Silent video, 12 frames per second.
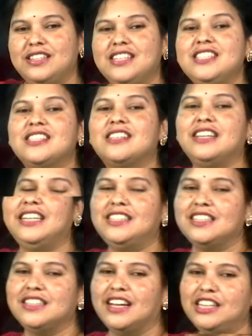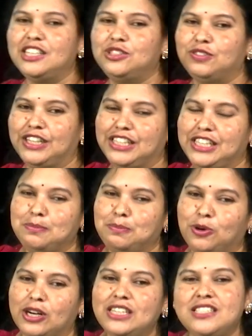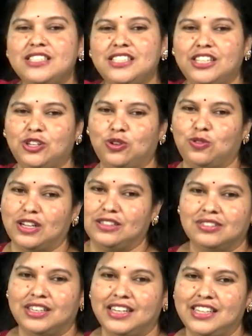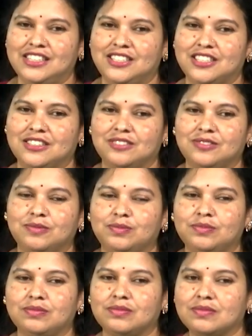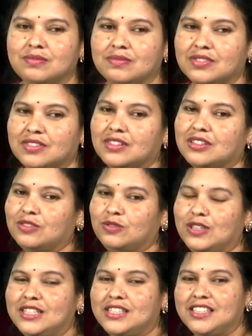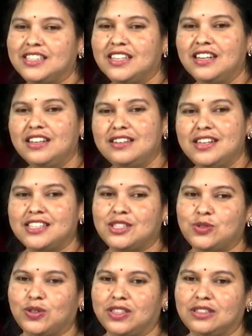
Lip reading: is greater than 20.01, right? We will see the next one.